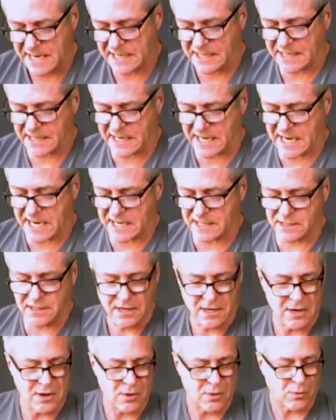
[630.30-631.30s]
and again,
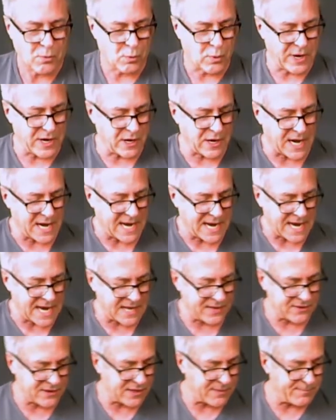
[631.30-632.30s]
where I
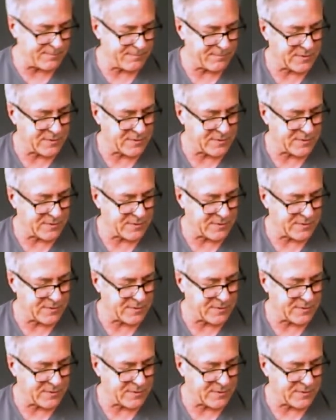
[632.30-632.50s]
had the